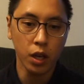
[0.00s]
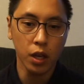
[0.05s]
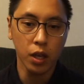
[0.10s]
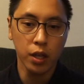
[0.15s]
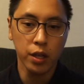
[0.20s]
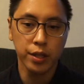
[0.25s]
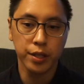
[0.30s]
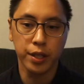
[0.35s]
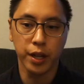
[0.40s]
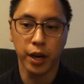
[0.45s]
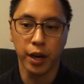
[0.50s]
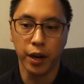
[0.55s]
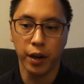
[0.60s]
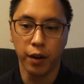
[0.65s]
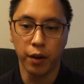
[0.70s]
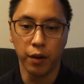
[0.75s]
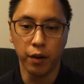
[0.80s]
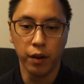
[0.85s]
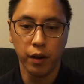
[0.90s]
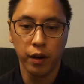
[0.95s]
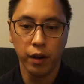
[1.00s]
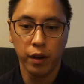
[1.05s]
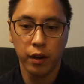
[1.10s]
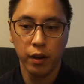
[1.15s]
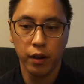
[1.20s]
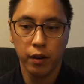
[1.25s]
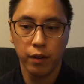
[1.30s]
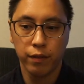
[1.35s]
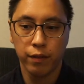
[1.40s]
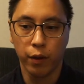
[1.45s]
So,
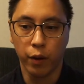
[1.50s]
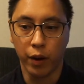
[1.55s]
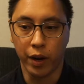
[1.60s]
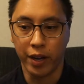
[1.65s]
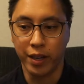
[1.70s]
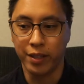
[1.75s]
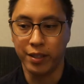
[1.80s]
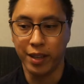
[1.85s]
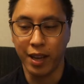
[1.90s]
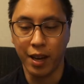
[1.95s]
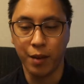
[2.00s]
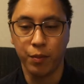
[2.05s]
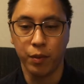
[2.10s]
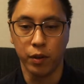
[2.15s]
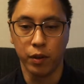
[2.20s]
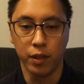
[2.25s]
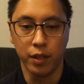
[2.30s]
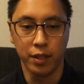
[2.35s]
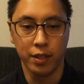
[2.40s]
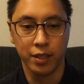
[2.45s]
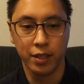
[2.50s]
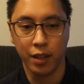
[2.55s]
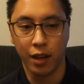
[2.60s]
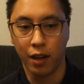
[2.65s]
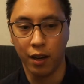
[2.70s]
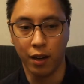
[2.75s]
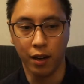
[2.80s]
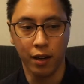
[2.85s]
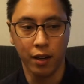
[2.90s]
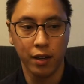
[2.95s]
for example, a
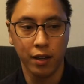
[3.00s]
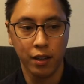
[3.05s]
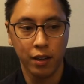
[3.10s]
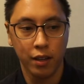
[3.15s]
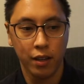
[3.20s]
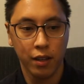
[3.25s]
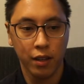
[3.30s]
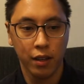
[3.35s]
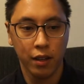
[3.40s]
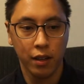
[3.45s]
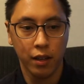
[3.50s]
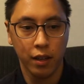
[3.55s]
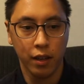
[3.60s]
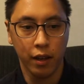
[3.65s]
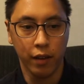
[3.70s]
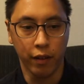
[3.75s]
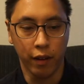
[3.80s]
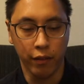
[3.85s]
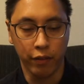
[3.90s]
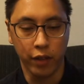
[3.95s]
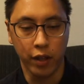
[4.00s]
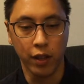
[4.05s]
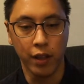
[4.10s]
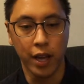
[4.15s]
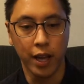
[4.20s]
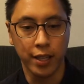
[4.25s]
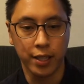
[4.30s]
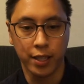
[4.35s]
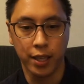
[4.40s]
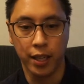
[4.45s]
song, if the
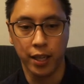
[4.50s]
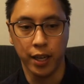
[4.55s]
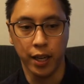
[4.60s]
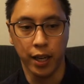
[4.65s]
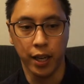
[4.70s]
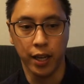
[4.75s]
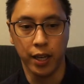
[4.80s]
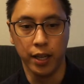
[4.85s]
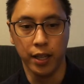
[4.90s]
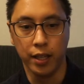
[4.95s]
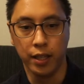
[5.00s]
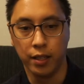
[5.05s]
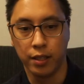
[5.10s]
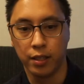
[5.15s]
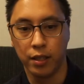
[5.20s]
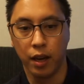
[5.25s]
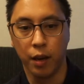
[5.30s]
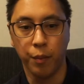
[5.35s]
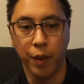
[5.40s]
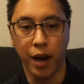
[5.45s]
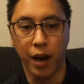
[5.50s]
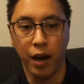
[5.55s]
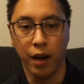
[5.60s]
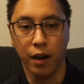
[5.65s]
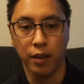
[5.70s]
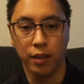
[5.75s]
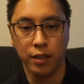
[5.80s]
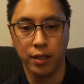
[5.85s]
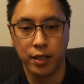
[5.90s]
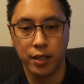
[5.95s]
lesson is
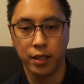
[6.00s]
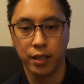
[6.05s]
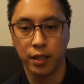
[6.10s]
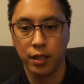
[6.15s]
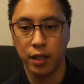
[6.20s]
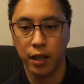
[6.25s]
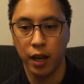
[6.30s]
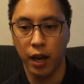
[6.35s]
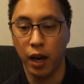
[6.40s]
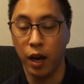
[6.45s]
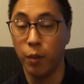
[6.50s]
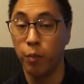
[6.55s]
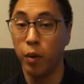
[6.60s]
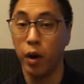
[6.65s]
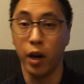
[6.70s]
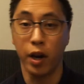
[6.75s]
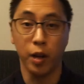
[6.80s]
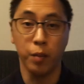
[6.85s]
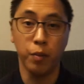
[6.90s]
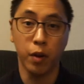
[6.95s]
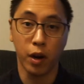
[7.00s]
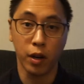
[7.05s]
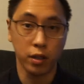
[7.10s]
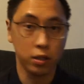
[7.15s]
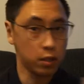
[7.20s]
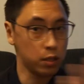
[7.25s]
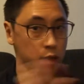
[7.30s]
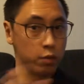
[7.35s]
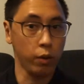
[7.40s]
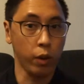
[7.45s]
about body
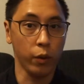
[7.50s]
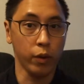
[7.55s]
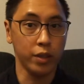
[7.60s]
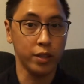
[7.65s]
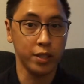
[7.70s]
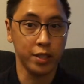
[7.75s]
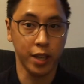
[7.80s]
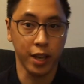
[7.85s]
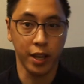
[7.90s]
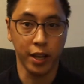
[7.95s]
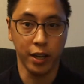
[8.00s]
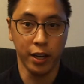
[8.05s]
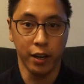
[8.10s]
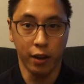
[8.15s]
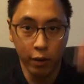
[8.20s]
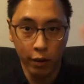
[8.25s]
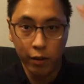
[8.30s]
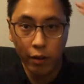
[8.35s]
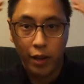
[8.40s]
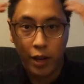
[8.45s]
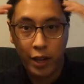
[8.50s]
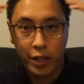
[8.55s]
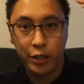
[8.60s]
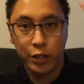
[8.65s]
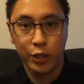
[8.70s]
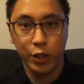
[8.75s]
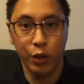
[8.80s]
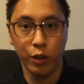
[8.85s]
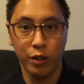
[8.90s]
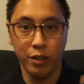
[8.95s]
parts, we would sing, head,
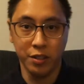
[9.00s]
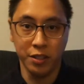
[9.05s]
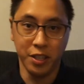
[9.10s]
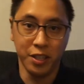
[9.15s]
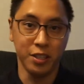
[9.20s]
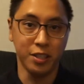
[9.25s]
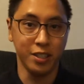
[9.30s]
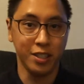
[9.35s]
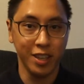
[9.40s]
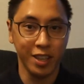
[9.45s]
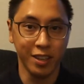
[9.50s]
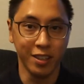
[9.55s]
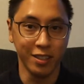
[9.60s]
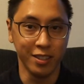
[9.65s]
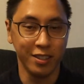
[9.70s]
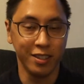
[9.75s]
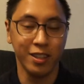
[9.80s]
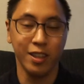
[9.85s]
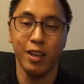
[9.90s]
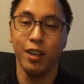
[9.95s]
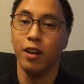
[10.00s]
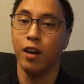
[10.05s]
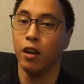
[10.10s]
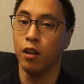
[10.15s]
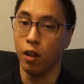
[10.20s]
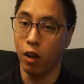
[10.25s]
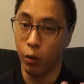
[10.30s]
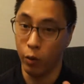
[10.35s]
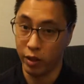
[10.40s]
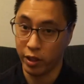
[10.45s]
shoulders, knees, and toes,
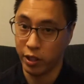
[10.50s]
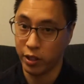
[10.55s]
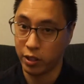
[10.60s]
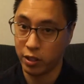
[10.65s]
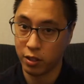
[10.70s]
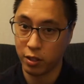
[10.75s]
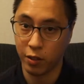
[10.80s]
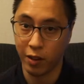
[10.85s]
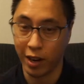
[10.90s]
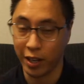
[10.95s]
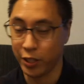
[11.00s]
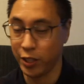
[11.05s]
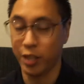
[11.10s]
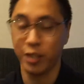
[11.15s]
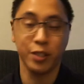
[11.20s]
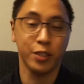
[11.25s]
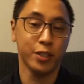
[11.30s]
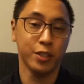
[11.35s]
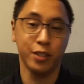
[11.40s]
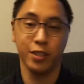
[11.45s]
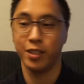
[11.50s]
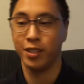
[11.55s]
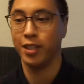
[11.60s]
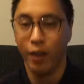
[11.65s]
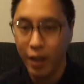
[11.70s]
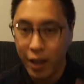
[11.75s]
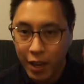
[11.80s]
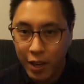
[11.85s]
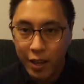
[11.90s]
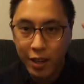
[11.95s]
along with the correct gestures.
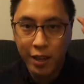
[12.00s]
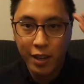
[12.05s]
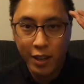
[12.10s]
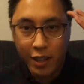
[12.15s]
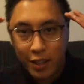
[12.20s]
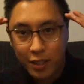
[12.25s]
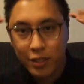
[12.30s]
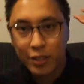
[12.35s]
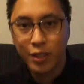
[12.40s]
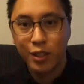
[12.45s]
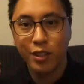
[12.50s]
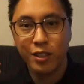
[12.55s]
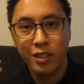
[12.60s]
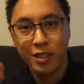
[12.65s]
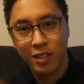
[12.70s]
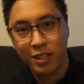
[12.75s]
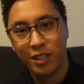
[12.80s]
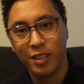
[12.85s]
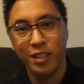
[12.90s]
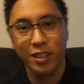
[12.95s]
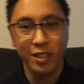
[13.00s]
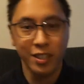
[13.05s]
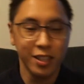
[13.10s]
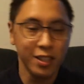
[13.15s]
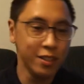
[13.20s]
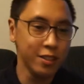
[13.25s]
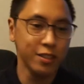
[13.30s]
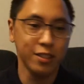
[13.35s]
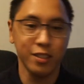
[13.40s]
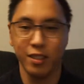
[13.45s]
Head, shoulders, knees, and
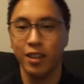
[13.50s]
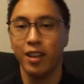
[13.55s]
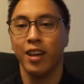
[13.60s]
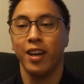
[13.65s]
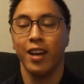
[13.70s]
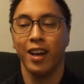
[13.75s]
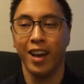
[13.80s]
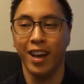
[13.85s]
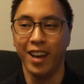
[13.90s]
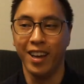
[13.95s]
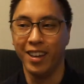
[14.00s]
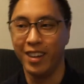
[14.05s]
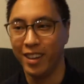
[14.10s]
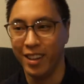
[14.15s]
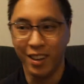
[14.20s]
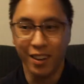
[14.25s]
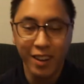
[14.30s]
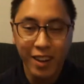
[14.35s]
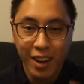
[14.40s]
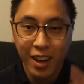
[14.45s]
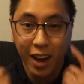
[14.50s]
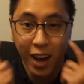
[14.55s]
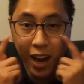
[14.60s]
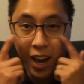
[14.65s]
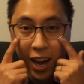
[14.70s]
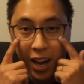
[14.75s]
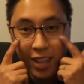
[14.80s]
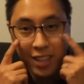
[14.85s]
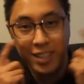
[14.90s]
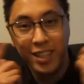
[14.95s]
toes. And,
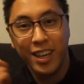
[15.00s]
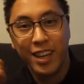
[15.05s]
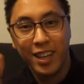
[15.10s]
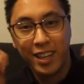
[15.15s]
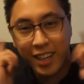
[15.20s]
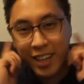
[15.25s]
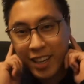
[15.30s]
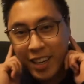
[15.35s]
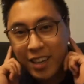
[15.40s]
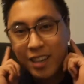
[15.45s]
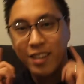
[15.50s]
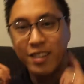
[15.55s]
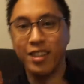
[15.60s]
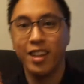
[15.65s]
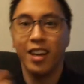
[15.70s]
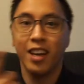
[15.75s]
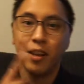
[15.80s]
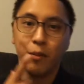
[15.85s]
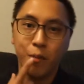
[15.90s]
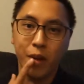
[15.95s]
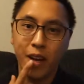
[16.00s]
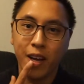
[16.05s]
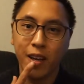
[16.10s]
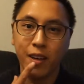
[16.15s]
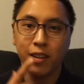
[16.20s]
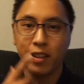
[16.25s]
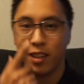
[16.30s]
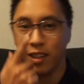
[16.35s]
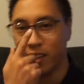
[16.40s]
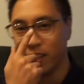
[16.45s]
eyes and ears and mouth
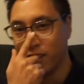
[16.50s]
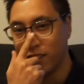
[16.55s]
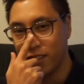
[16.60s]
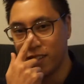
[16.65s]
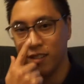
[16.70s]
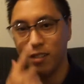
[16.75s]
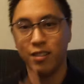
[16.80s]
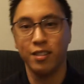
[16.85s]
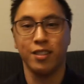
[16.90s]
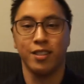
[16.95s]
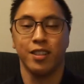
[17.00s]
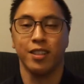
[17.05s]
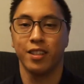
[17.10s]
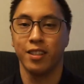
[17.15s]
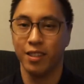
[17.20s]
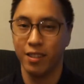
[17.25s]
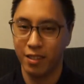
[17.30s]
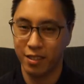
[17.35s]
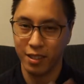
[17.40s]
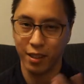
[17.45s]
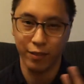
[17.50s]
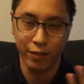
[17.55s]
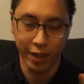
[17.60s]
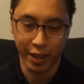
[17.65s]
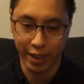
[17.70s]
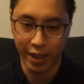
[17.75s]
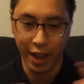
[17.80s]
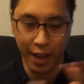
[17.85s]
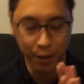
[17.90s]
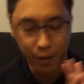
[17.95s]
and nose. Stuff like
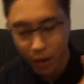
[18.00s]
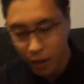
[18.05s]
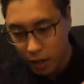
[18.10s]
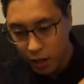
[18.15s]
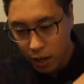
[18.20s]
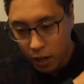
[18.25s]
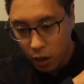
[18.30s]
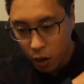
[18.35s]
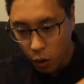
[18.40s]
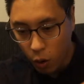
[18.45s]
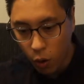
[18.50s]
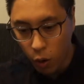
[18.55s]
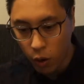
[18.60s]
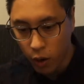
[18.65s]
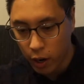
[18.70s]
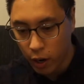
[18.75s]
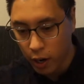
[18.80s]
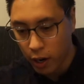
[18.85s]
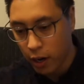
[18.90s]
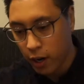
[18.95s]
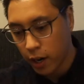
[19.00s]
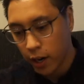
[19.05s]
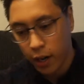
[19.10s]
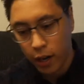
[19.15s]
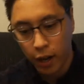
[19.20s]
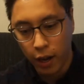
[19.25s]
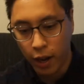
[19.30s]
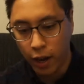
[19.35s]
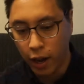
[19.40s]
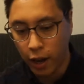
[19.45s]
that. Or
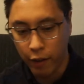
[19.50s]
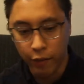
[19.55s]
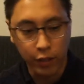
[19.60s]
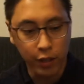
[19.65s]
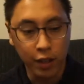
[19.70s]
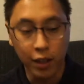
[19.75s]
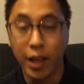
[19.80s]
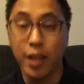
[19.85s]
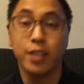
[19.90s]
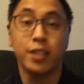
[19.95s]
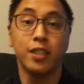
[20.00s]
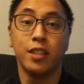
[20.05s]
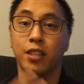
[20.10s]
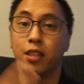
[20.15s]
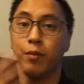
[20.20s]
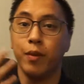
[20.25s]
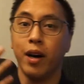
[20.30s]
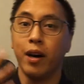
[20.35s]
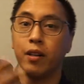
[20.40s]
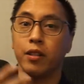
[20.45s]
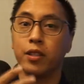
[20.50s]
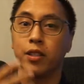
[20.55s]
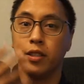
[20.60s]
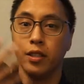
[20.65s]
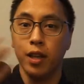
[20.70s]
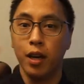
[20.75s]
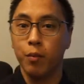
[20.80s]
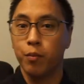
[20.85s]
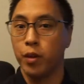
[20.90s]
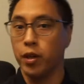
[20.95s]
if the lesson is about
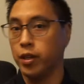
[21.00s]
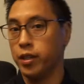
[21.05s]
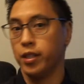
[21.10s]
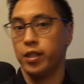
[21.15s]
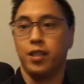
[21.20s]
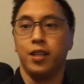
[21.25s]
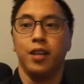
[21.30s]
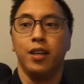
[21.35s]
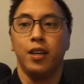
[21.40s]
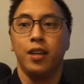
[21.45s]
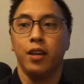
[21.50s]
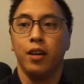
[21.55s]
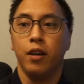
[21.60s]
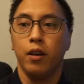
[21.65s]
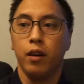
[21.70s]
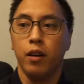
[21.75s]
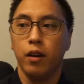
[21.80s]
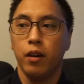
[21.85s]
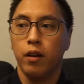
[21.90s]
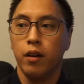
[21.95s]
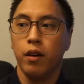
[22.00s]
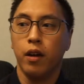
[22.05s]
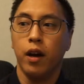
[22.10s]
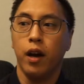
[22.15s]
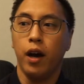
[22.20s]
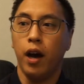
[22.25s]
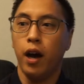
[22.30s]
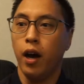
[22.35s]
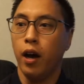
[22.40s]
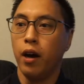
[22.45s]
numbers,
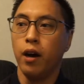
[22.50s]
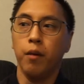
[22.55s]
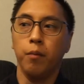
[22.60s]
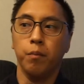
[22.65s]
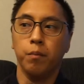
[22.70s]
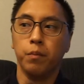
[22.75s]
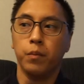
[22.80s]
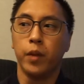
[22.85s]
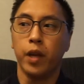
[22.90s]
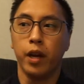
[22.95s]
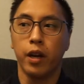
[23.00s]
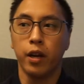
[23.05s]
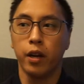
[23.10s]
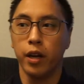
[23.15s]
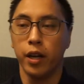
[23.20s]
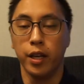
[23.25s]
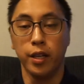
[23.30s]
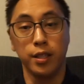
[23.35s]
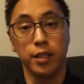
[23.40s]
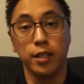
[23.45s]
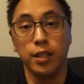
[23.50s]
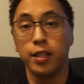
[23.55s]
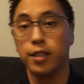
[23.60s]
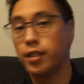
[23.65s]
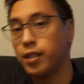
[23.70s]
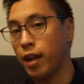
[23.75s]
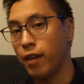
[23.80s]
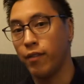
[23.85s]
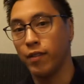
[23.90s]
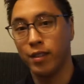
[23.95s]
there is the
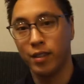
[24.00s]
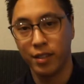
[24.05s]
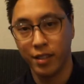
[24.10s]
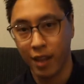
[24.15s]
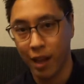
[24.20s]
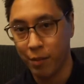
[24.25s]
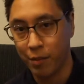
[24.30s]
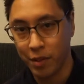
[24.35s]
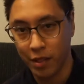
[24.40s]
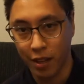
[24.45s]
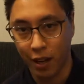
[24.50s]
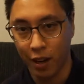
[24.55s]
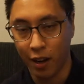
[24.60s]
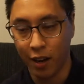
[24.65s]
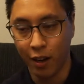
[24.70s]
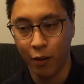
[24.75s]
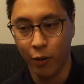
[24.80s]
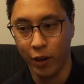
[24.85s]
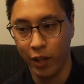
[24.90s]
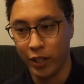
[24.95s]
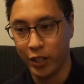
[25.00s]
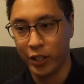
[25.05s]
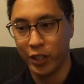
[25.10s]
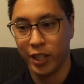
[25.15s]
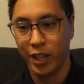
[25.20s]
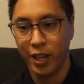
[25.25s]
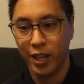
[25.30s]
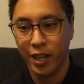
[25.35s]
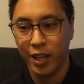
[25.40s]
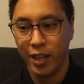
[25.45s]
7-step song, which
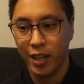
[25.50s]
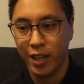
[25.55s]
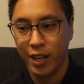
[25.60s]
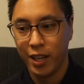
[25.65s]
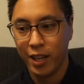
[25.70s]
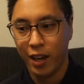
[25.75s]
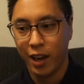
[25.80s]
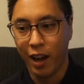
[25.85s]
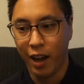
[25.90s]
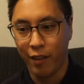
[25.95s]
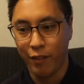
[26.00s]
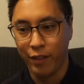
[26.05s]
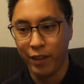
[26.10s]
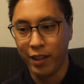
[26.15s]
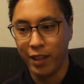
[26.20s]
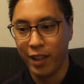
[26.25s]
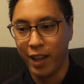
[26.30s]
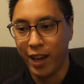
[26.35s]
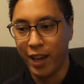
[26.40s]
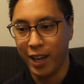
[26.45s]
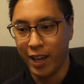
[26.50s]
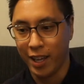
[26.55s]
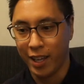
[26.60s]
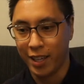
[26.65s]
I feel like